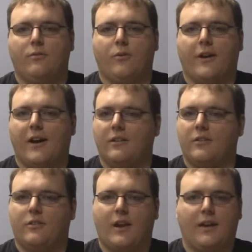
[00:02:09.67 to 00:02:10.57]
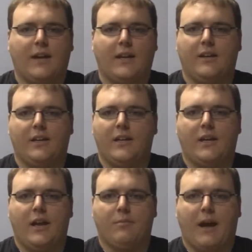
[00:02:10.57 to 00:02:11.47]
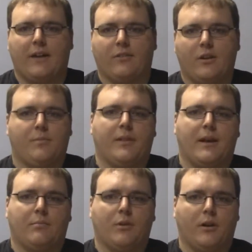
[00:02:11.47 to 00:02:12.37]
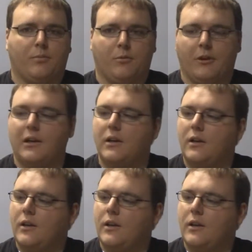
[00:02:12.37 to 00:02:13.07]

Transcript: $4. You can't pass it up at that price point.